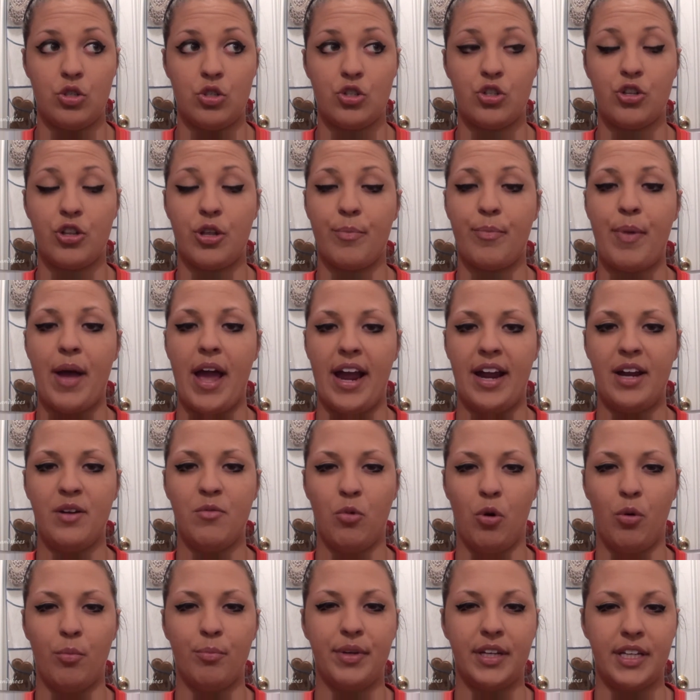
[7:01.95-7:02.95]
so the
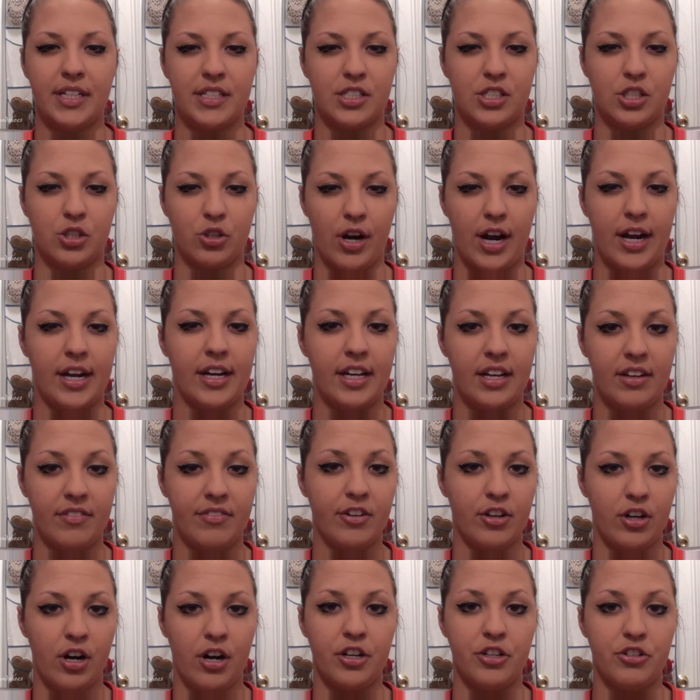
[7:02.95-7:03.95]
pain won't be as great
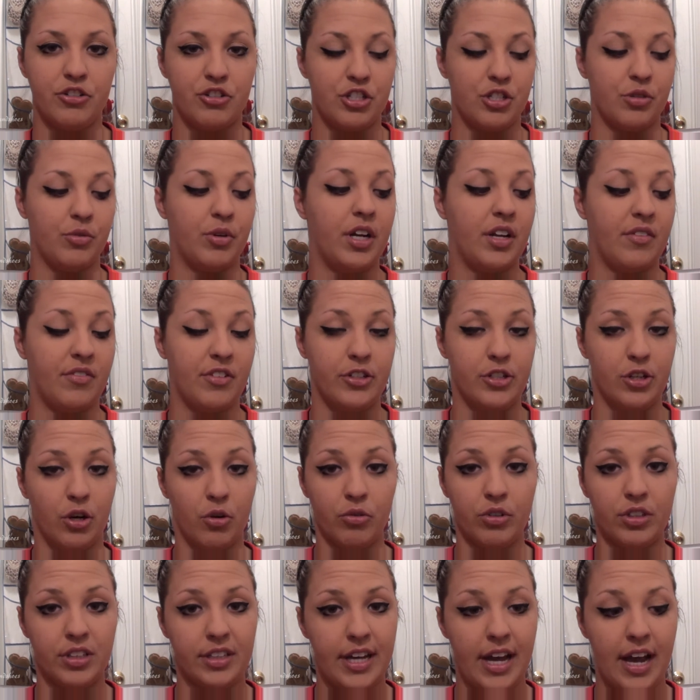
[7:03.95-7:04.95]
if you're not used to it. If you
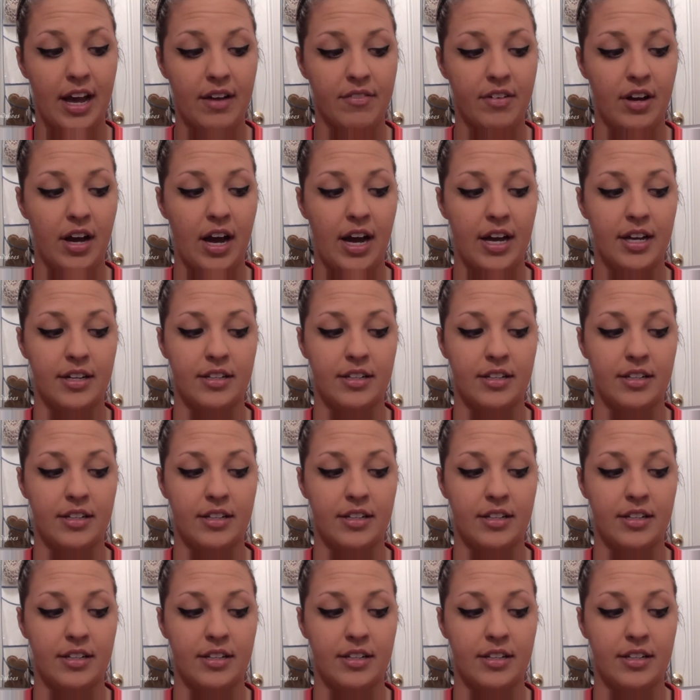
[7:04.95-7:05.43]
don't really have